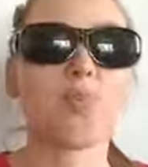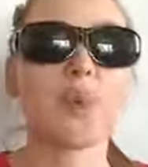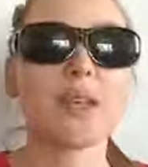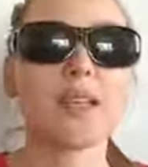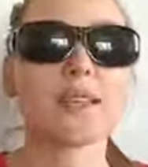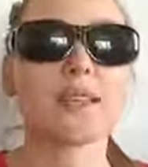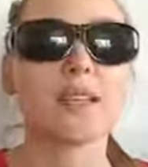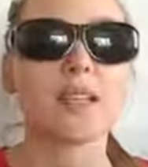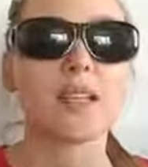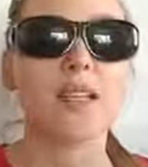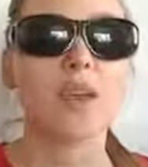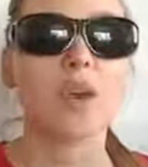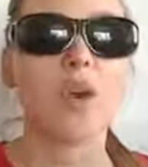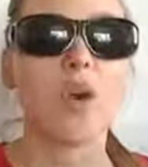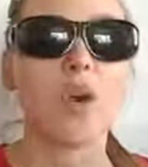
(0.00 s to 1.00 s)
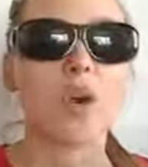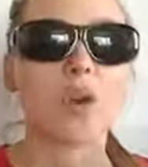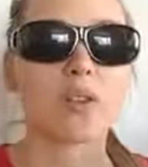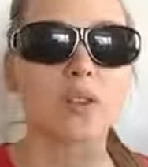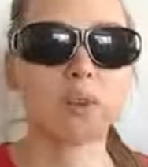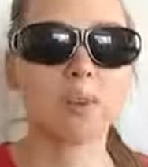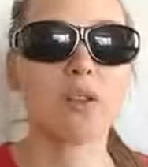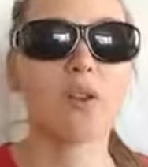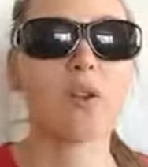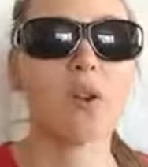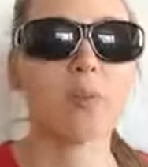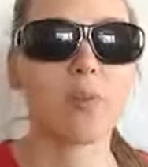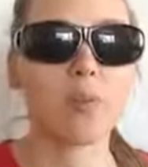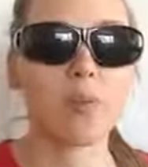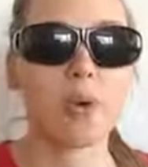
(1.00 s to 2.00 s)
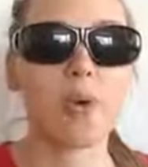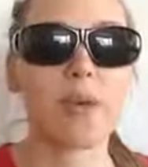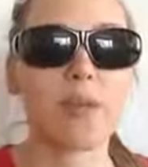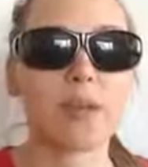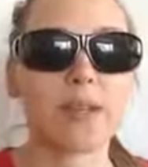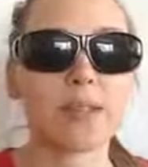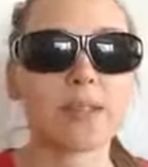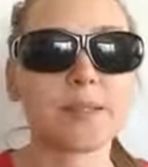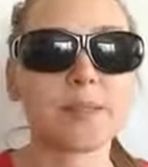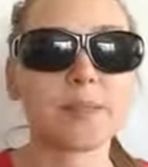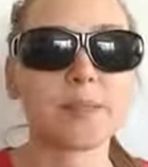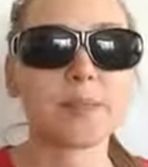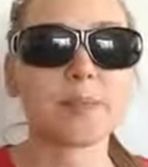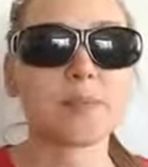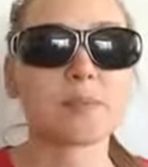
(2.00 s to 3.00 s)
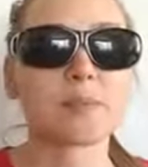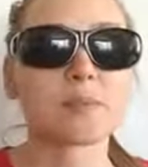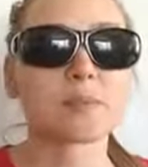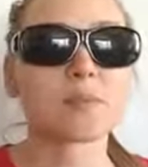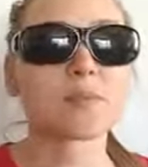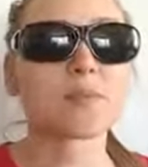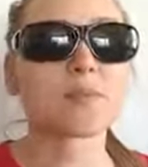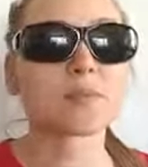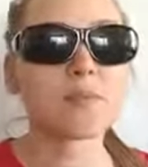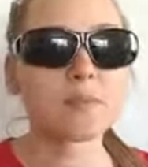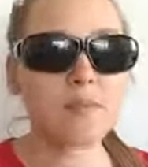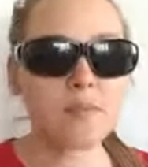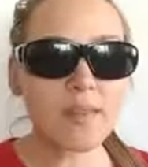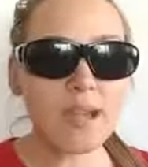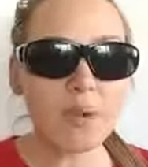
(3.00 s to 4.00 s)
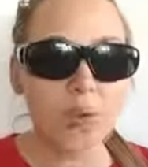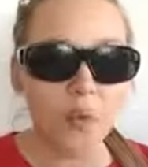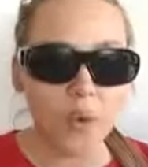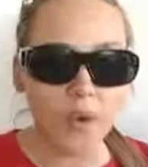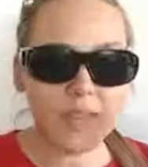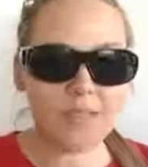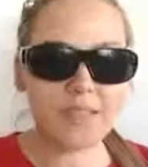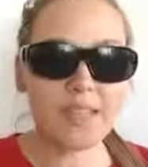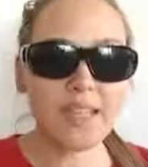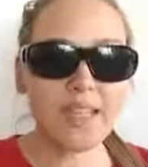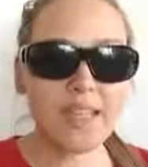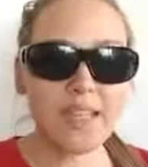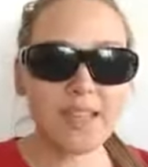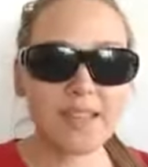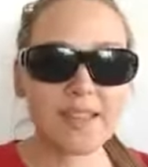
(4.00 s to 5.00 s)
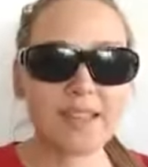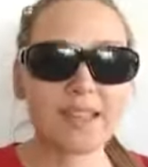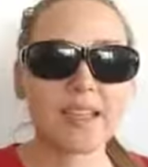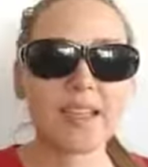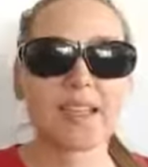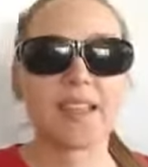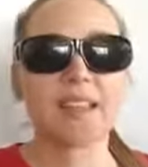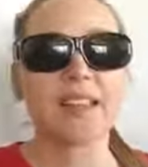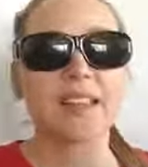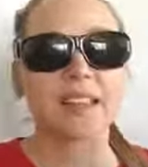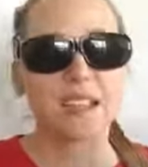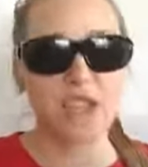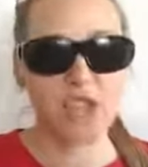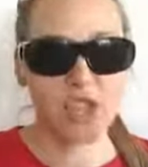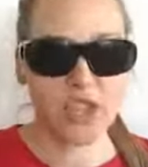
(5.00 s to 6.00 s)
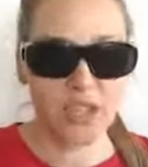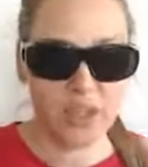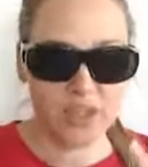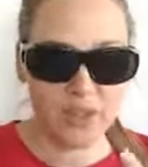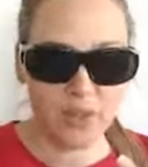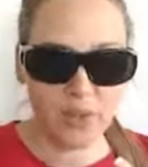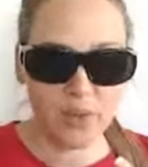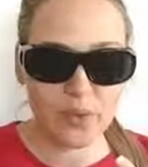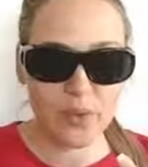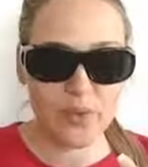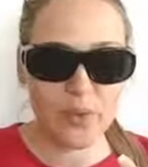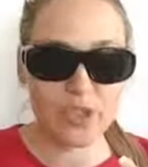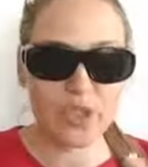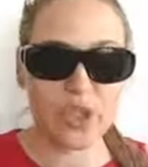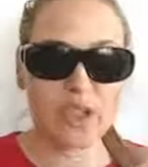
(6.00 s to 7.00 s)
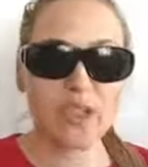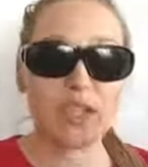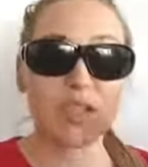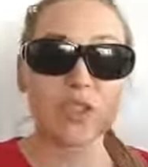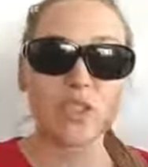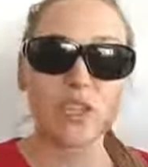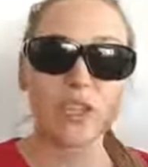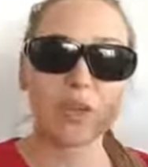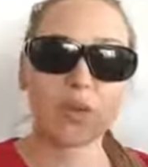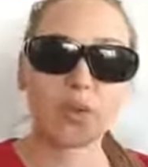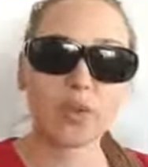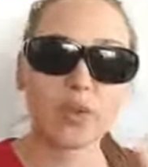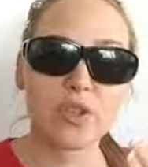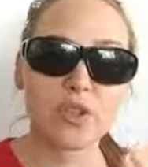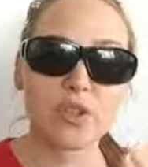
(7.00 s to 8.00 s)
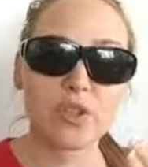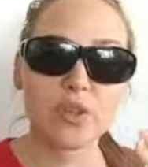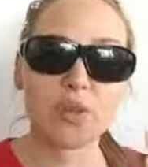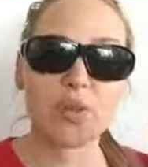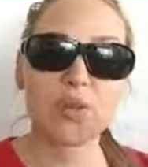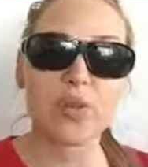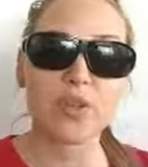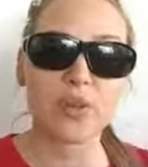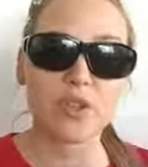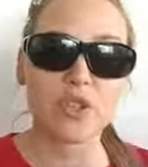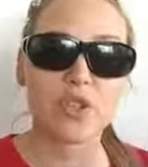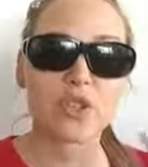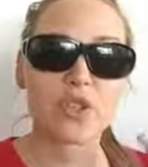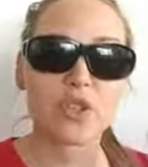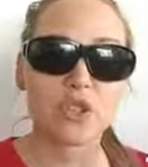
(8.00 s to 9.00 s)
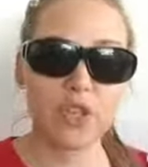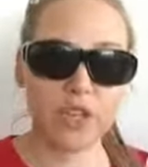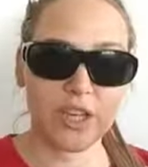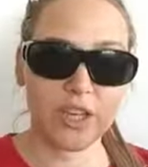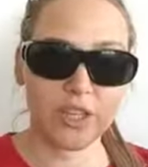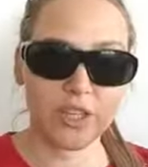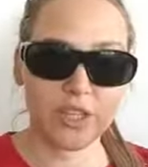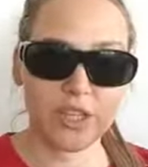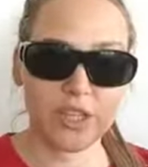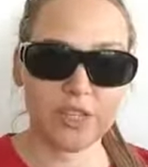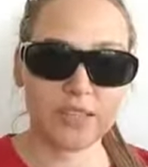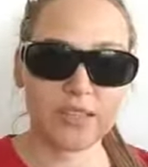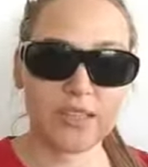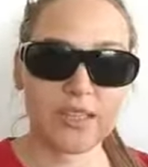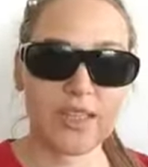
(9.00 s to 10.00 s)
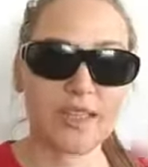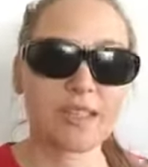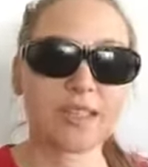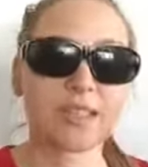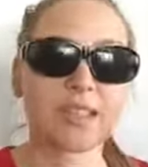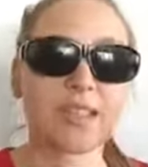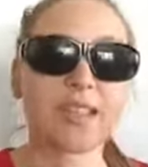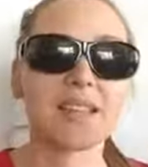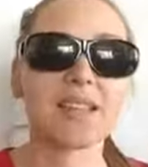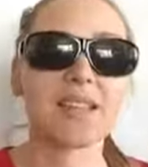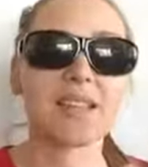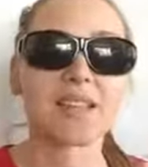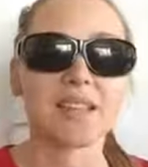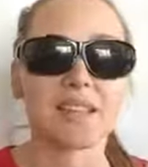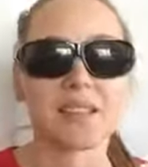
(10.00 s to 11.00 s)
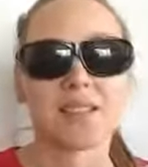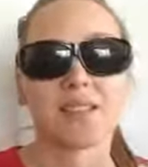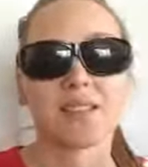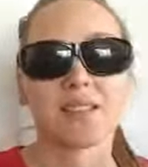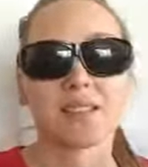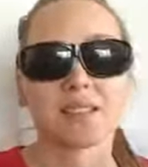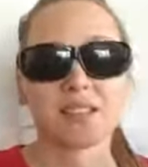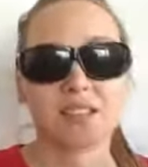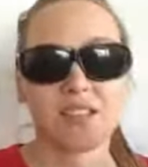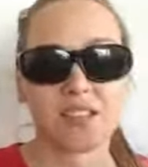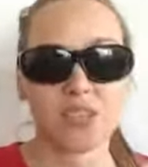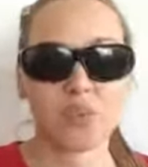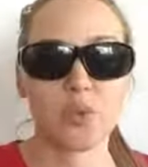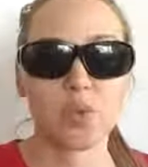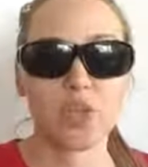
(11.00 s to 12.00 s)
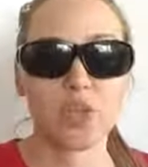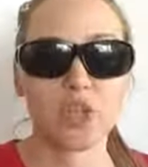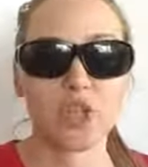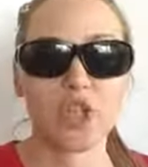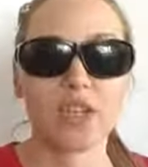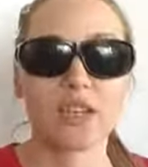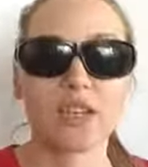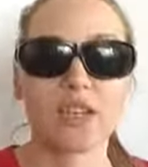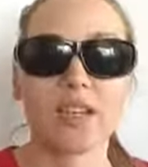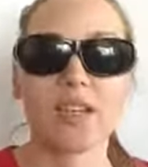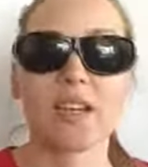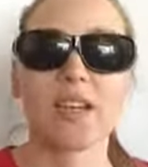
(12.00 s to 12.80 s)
basically on the pre-op appointment, once again, they check your vision, they check your if your vision changes. And in this situation,